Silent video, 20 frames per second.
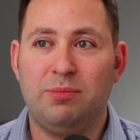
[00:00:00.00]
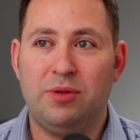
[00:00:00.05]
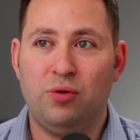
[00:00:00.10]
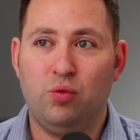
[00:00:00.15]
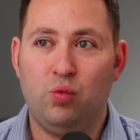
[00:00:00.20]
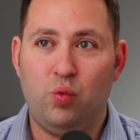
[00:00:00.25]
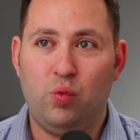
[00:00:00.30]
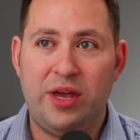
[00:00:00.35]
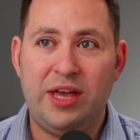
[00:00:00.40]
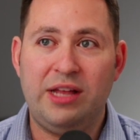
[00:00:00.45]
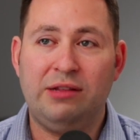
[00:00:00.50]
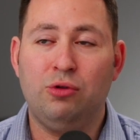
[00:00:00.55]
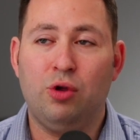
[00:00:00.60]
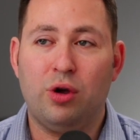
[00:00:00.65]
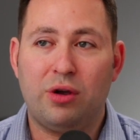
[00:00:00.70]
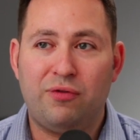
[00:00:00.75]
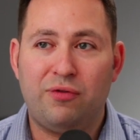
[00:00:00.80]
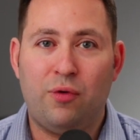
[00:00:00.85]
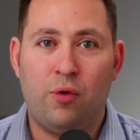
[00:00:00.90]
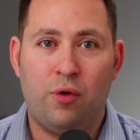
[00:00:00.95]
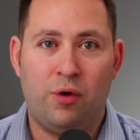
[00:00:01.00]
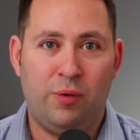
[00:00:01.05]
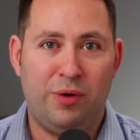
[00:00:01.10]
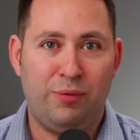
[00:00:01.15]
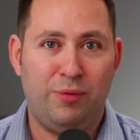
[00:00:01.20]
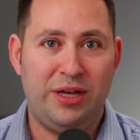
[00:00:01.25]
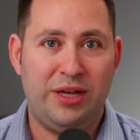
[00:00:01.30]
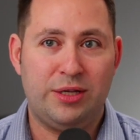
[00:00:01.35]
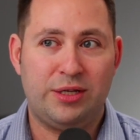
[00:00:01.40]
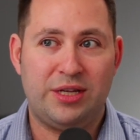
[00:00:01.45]
that we look for when
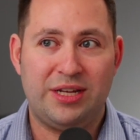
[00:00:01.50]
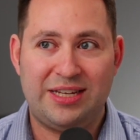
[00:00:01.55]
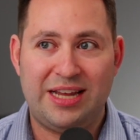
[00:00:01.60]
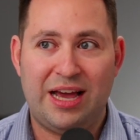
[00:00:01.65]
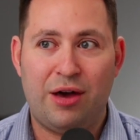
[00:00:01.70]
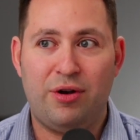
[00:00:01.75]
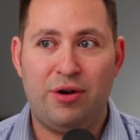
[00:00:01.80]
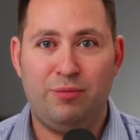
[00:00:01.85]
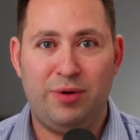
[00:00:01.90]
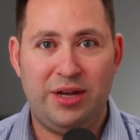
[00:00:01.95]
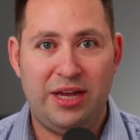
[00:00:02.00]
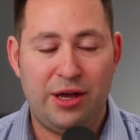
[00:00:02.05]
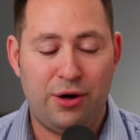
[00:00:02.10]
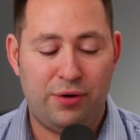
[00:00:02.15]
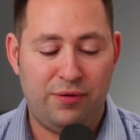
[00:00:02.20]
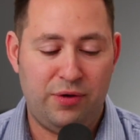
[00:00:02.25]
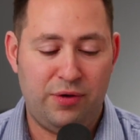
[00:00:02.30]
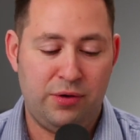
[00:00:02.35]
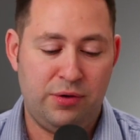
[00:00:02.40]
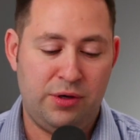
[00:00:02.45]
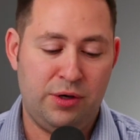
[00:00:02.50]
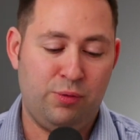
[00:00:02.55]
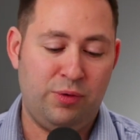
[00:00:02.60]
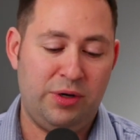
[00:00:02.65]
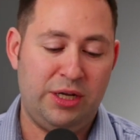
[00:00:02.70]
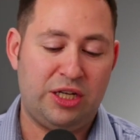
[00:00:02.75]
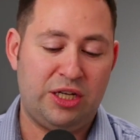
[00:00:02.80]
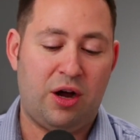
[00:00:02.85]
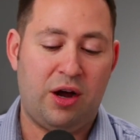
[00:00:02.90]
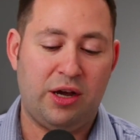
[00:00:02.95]
we sit down and we interview you, we
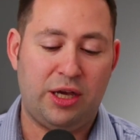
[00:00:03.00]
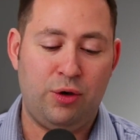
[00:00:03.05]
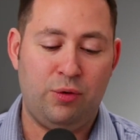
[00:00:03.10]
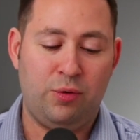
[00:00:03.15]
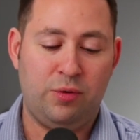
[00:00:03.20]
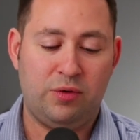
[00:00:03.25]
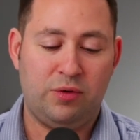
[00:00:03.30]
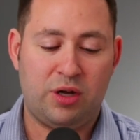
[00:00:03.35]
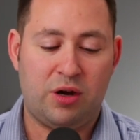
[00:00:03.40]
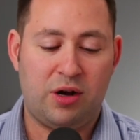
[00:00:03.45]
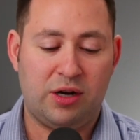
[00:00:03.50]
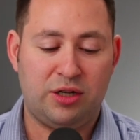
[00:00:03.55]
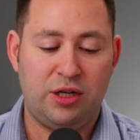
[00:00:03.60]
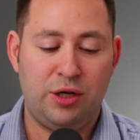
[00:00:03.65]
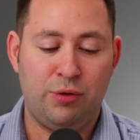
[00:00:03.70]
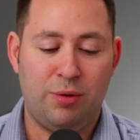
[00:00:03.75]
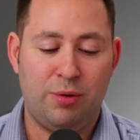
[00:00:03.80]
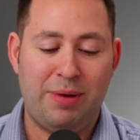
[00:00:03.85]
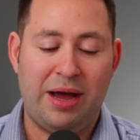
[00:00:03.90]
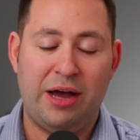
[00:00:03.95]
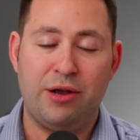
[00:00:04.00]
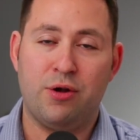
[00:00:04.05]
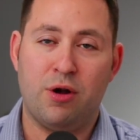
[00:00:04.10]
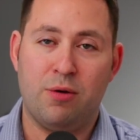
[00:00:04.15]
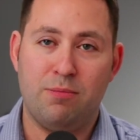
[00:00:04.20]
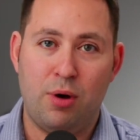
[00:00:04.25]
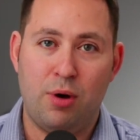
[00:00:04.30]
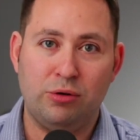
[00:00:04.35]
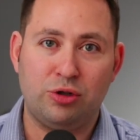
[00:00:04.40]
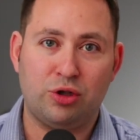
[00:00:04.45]
talk to you about your
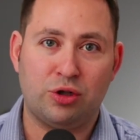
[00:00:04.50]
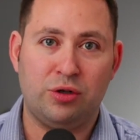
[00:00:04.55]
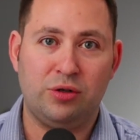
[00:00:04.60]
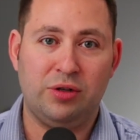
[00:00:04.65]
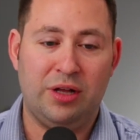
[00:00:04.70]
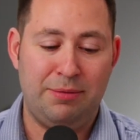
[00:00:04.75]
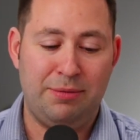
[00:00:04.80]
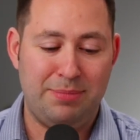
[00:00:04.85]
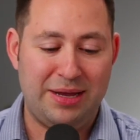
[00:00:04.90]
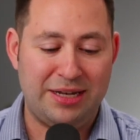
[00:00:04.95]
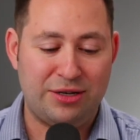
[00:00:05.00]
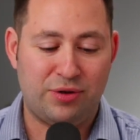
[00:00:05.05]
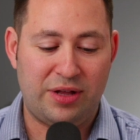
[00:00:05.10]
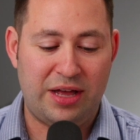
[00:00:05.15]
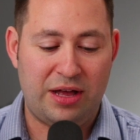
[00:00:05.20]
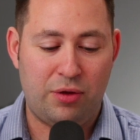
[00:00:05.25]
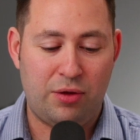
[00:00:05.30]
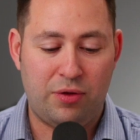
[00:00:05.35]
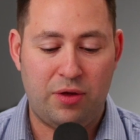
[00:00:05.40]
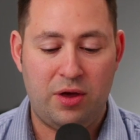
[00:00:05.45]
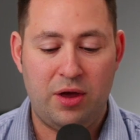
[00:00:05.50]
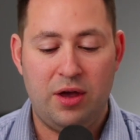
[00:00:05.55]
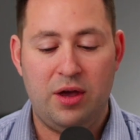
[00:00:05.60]
emotional and mental health.